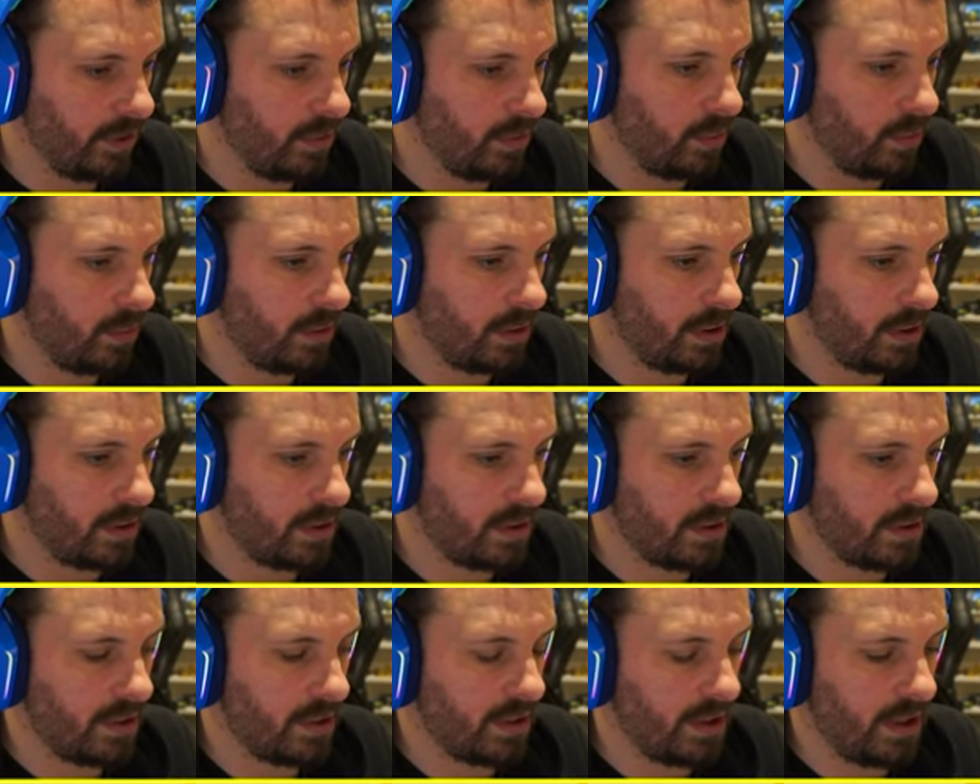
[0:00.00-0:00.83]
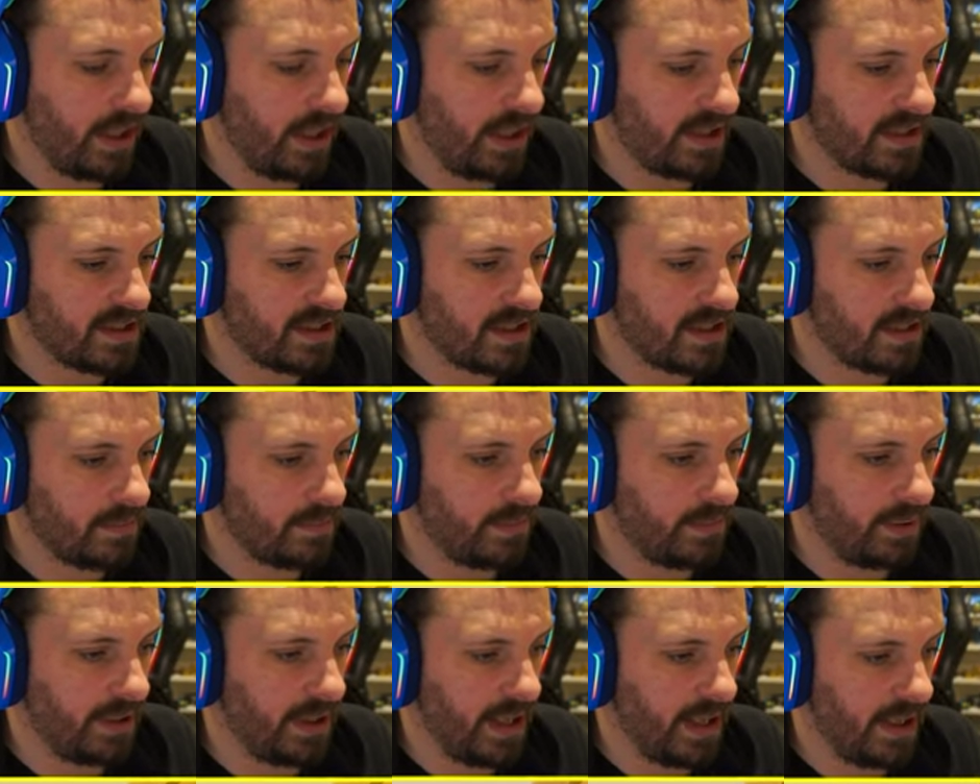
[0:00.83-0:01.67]
what the next
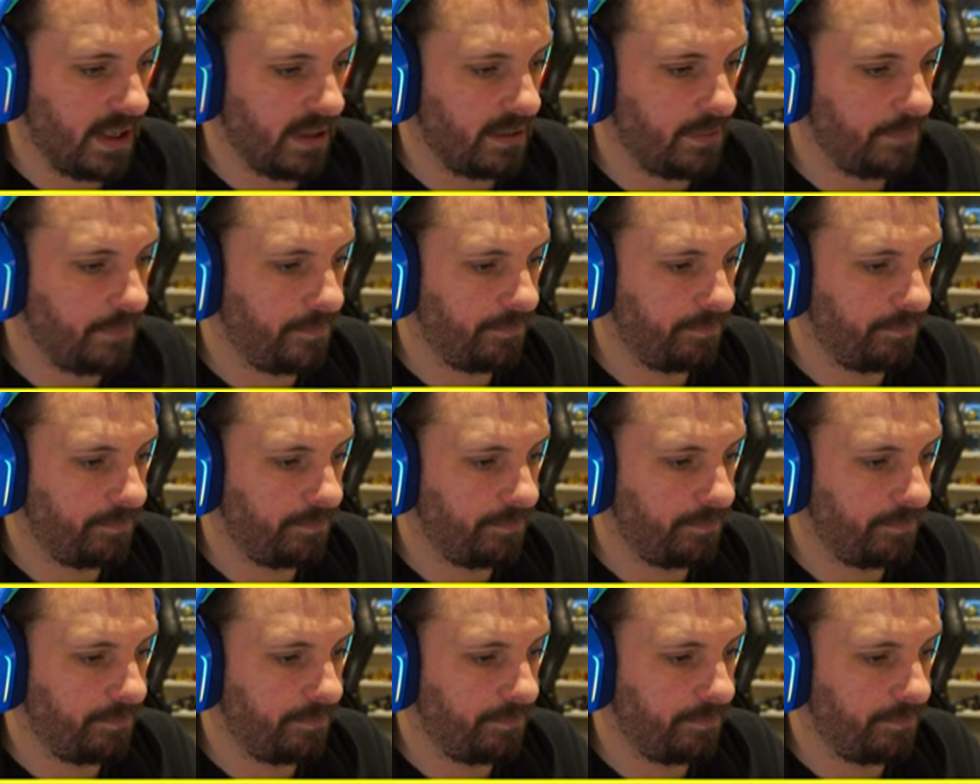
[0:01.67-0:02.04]
plan?